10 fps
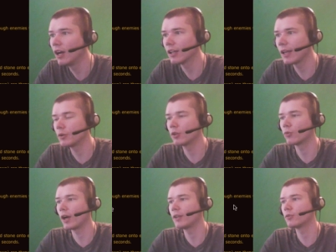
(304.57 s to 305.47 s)
allowing you to
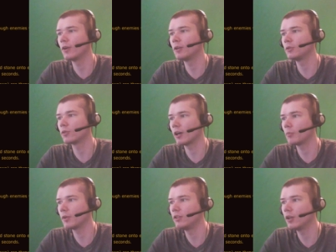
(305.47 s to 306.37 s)
ride through enemies without
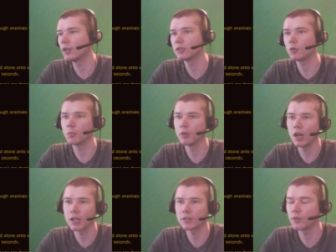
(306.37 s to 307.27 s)
being noticed or
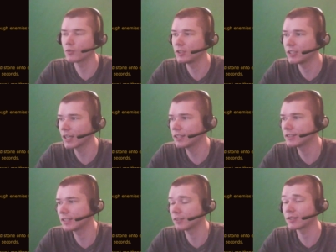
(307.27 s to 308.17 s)
blocked for three seconds.
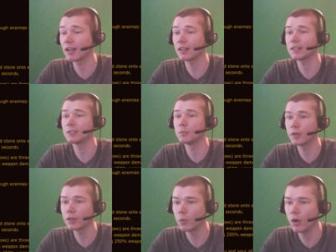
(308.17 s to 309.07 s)
It sounds kind of like
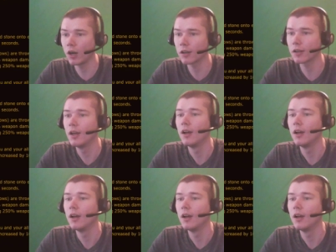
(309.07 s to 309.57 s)
Spirit Walk.